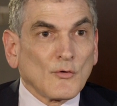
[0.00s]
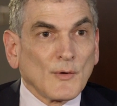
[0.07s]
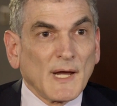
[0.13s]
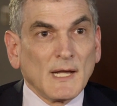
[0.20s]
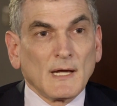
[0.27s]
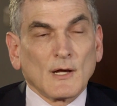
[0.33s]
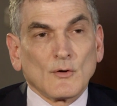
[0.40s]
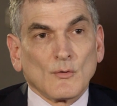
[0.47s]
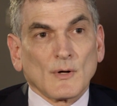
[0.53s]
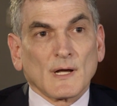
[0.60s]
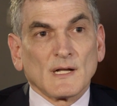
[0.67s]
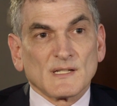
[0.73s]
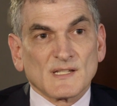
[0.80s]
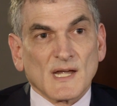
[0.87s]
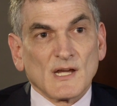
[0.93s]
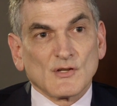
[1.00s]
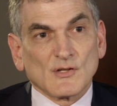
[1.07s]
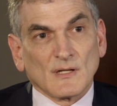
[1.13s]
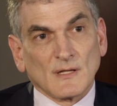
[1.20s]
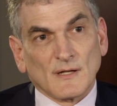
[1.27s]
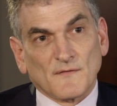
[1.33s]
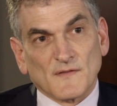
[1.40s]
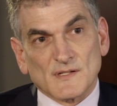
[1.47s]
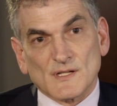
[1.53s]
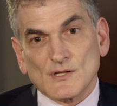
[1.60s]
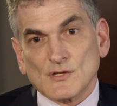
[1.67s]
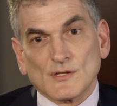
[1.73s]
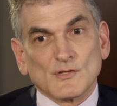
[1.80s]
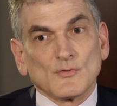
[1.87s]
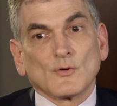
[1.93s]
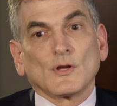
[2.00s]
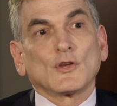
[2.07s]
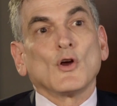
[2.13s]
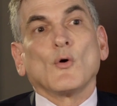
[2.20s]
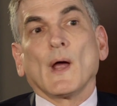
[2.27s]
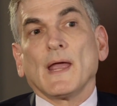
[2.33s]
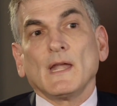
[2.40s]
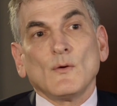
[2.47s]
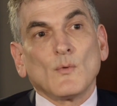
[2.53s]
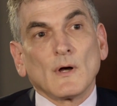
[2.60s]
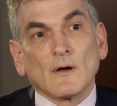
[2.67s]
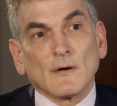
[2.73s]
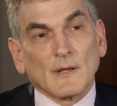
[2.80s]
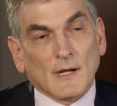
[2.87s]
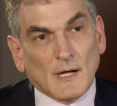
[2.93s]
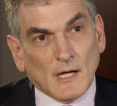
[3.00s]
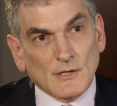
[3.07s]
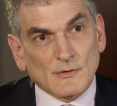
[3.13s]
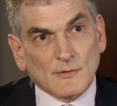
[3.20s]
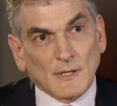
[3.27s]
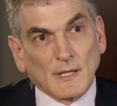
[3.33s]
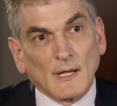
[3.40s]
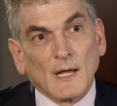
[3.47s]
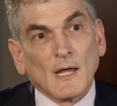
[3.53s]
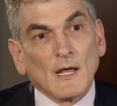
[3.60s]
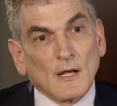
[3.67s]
creating an organization that physicians who could go anywhere in the country